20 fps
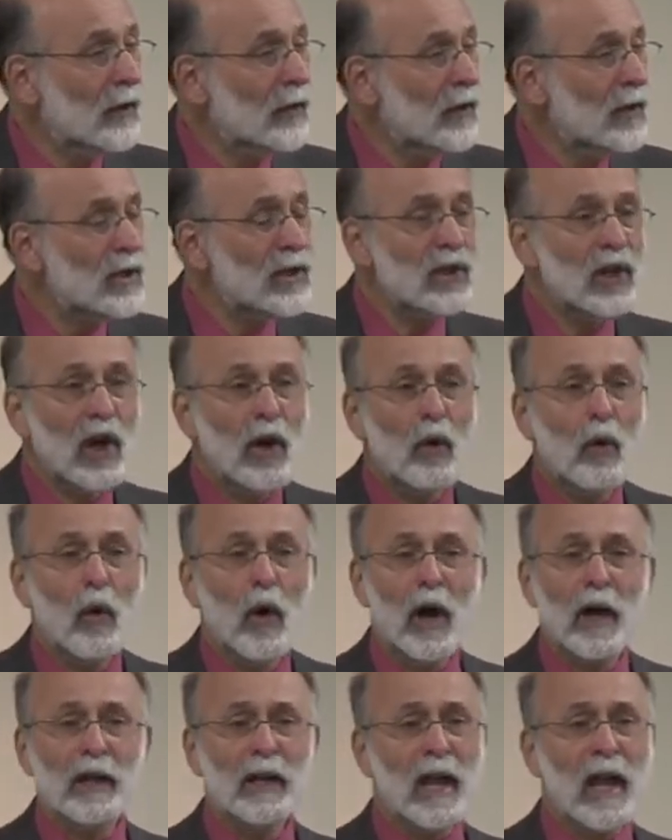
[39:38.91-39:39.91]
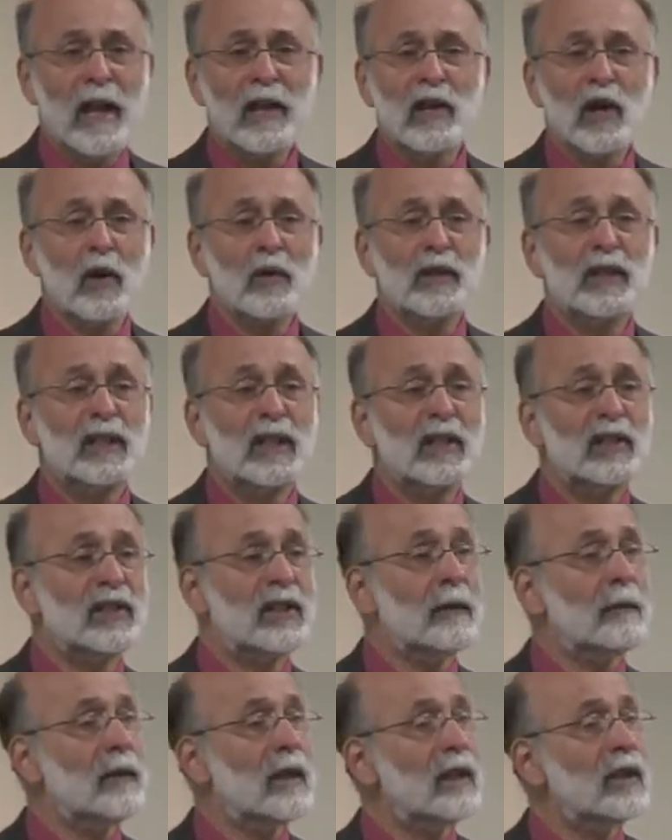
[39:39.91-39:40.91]
There's no one and no
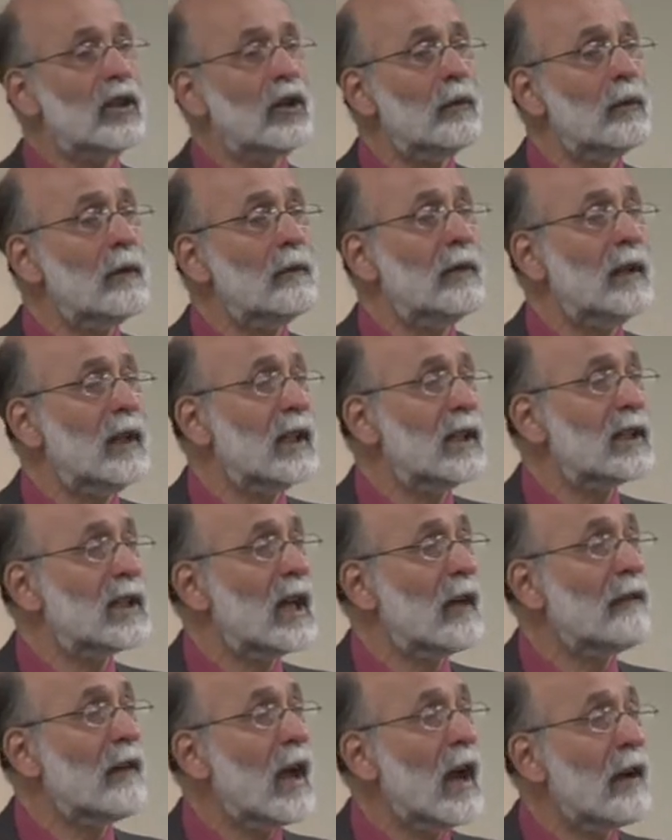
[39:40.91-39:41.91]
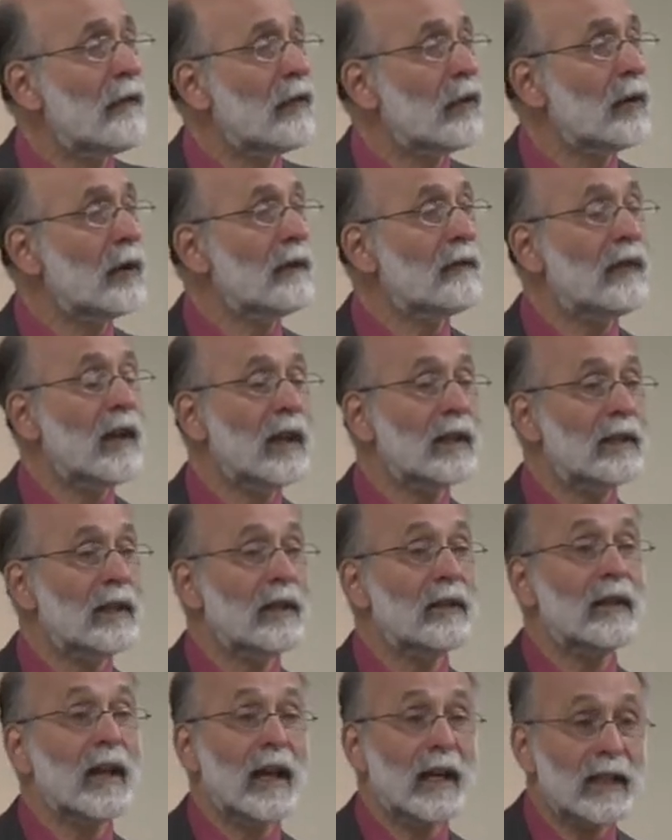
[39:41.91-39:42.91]
system that human beings have ever
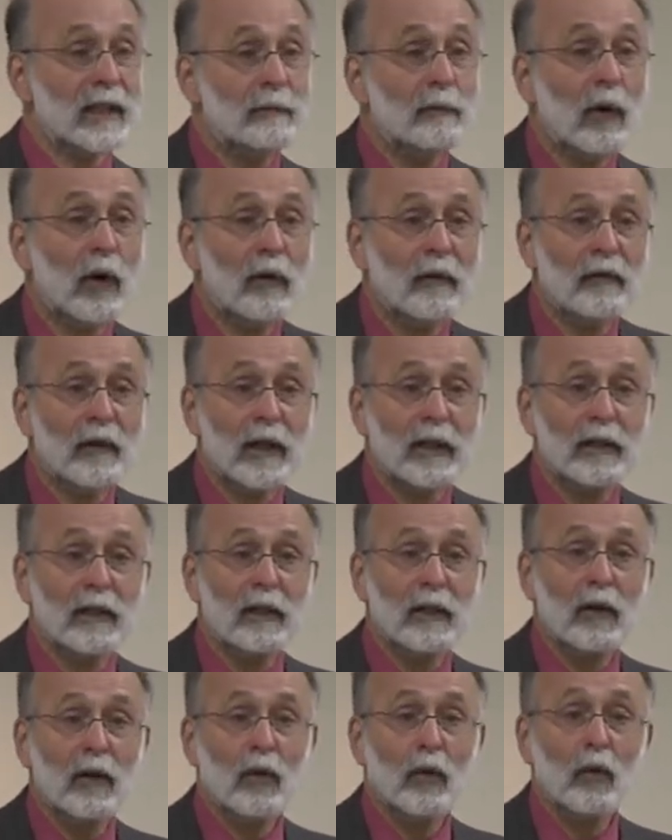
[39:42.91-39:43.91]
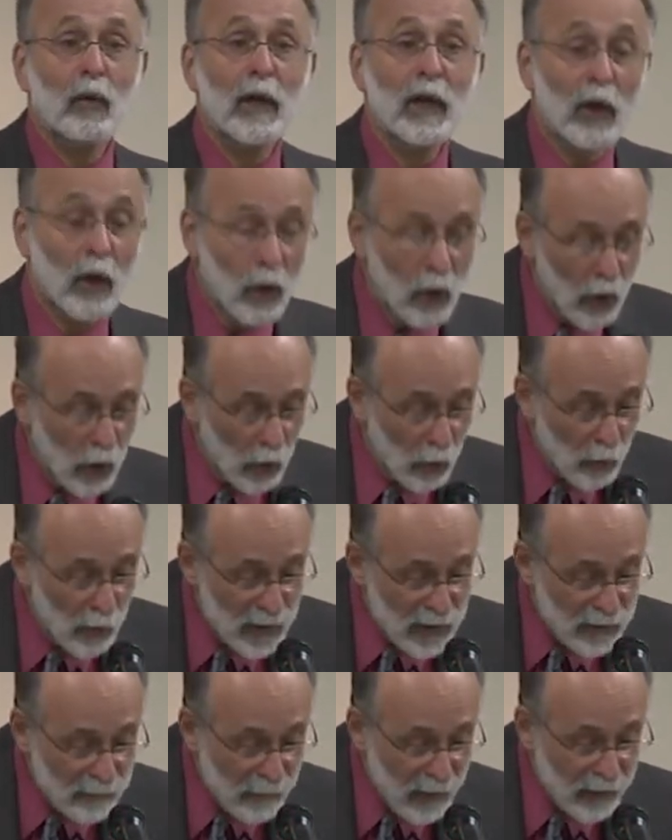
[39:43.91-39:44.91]
invented that is perfect. We
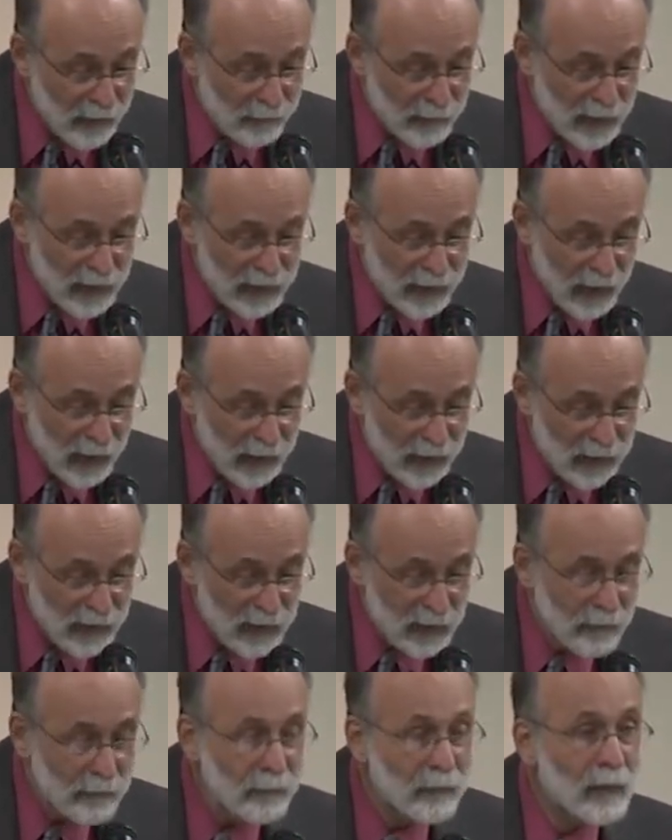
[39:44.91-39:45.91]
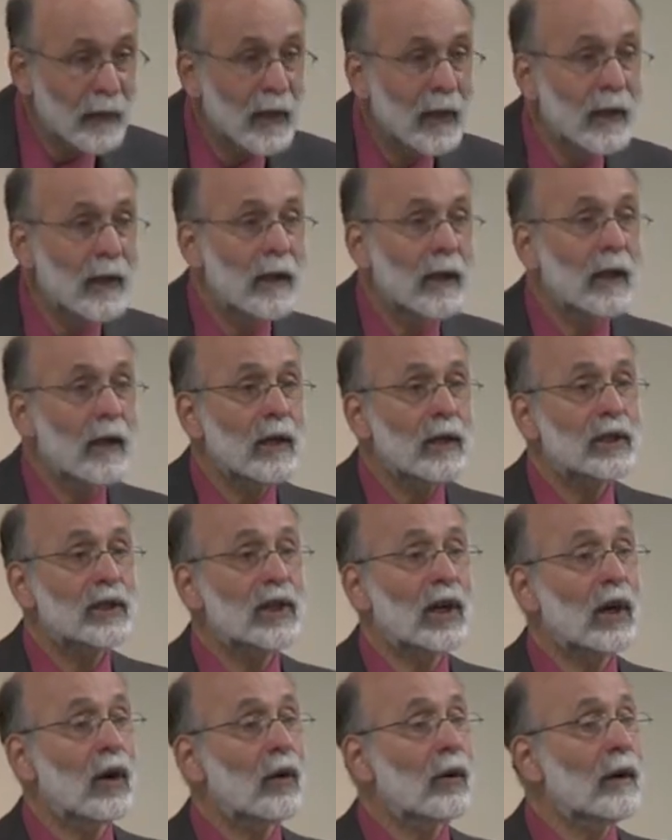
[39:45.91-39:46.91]
always make mistakes.
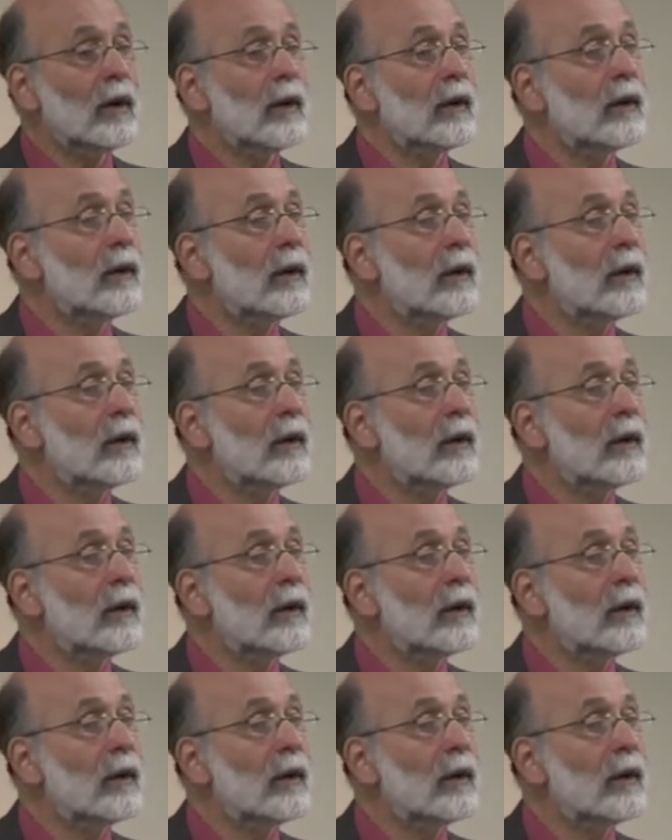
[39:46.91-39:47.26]
So,